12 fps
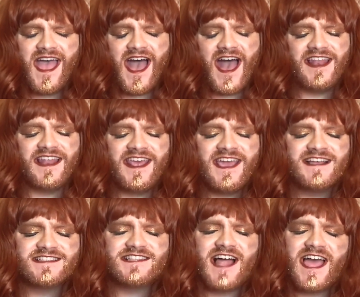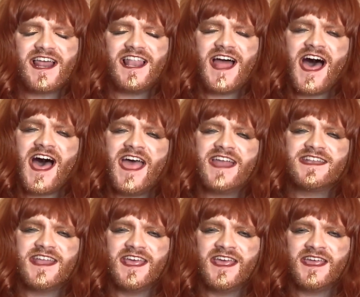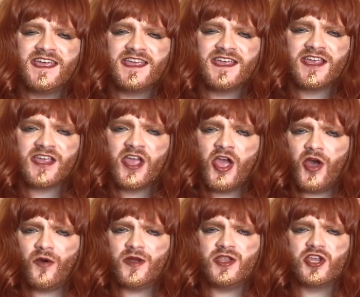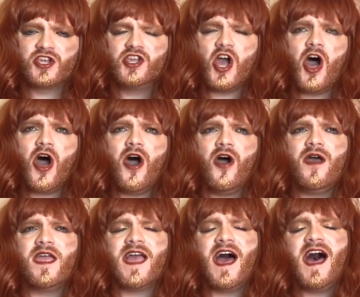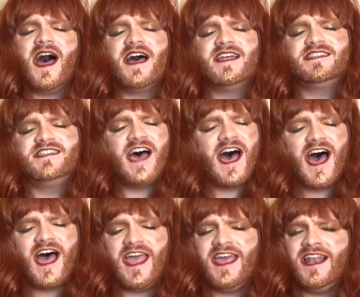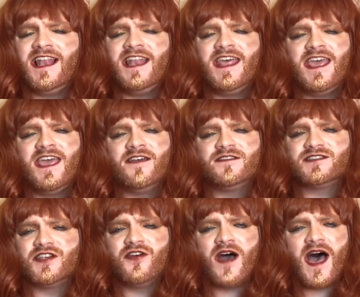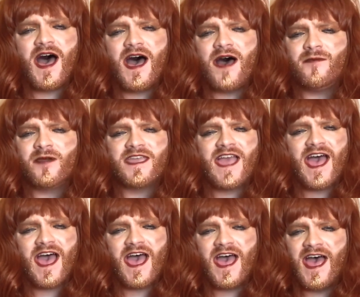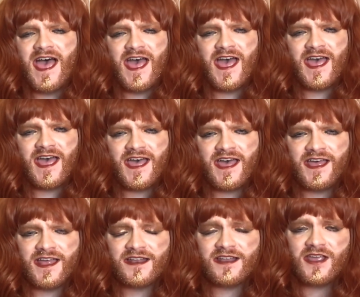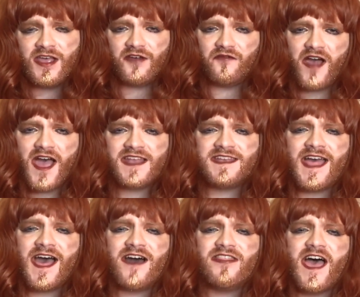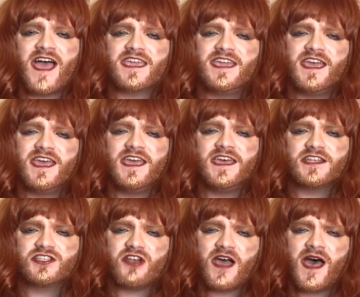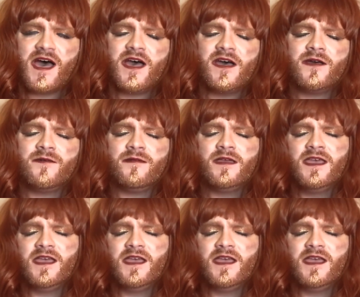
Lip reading: and it hits like lightning. When you're going under, it lifts you up again. Right now that kick drum